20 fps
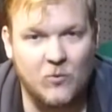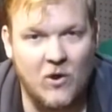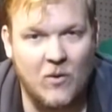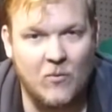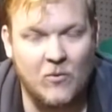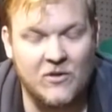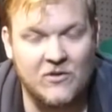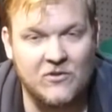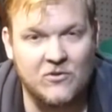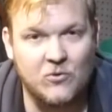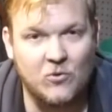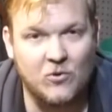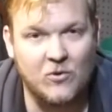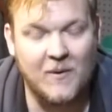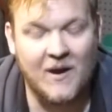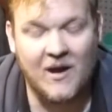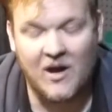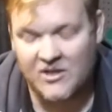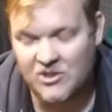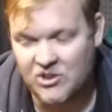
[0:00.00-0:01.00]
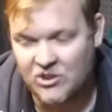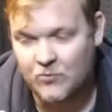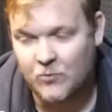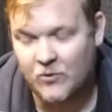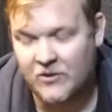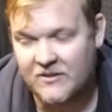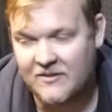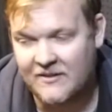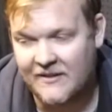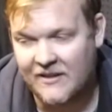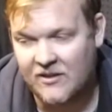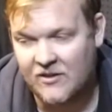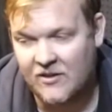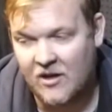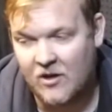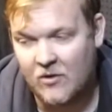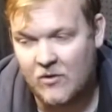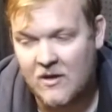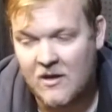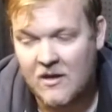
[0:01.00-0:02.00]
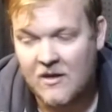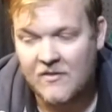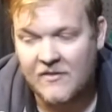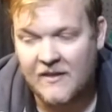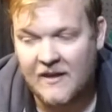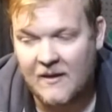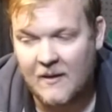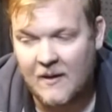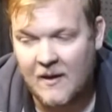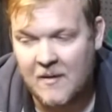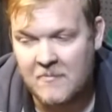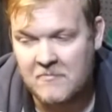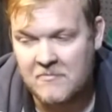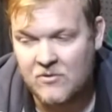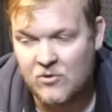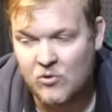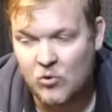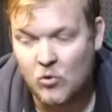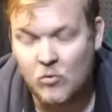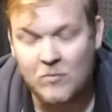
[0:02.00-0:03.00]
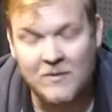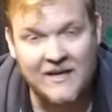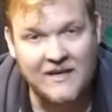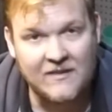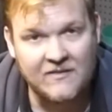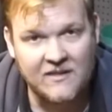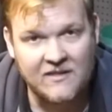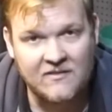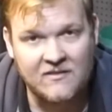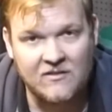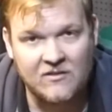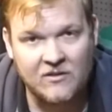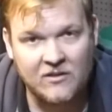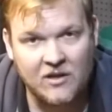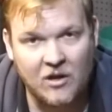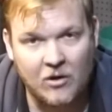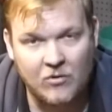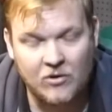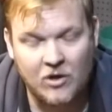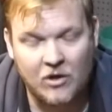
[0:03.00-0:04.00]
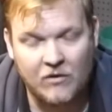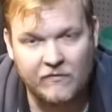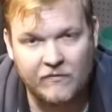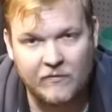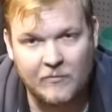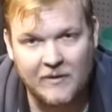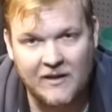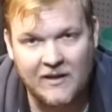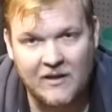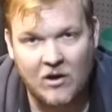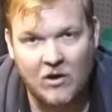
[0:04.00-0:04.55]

what I wanted to talk about. I just wanted to let you know that normally this is a no-no for me.